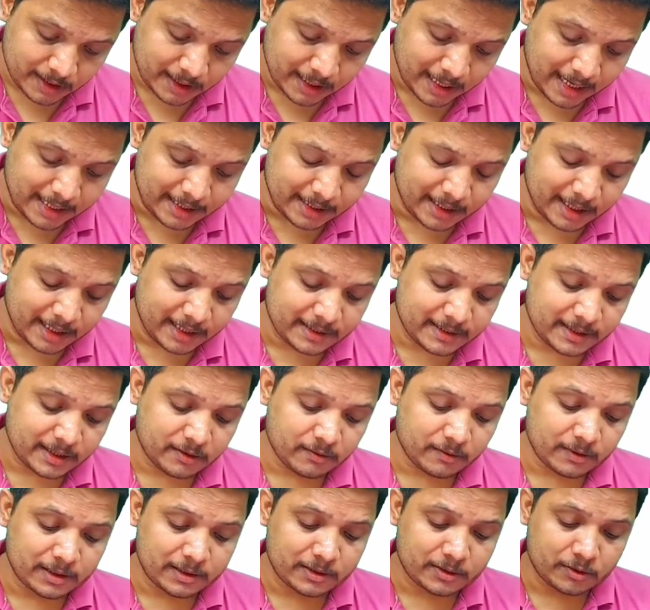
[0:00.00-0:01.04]
At t is
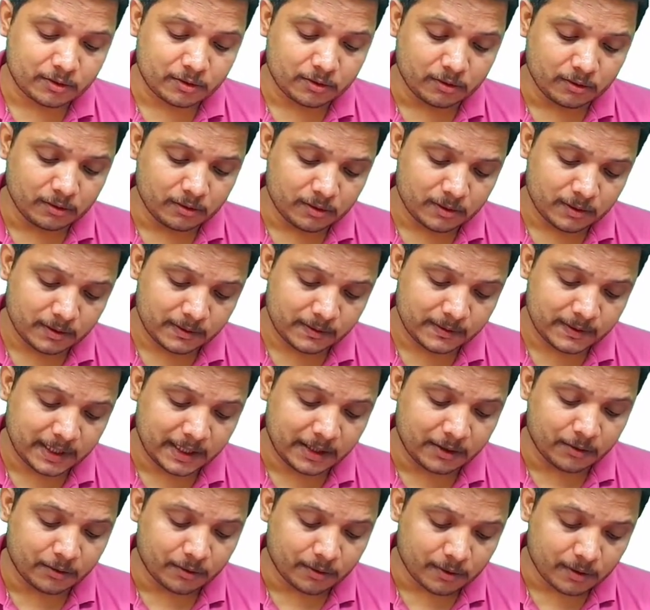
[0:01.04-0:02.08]
equals to
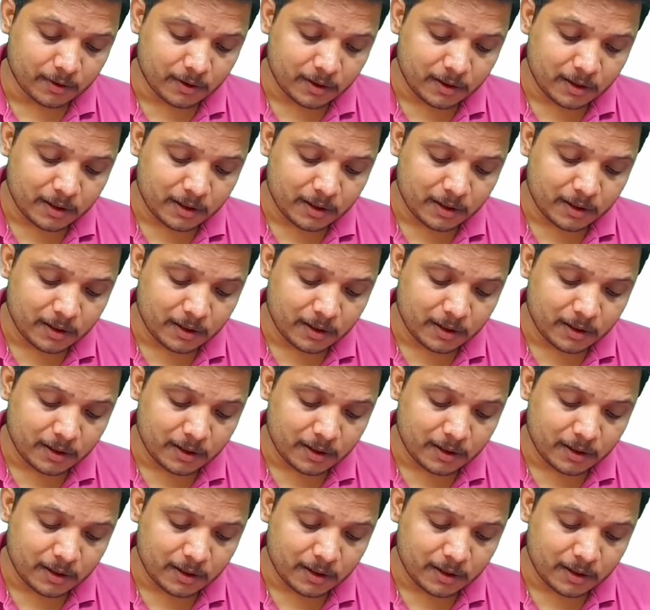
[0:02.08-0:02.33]
0.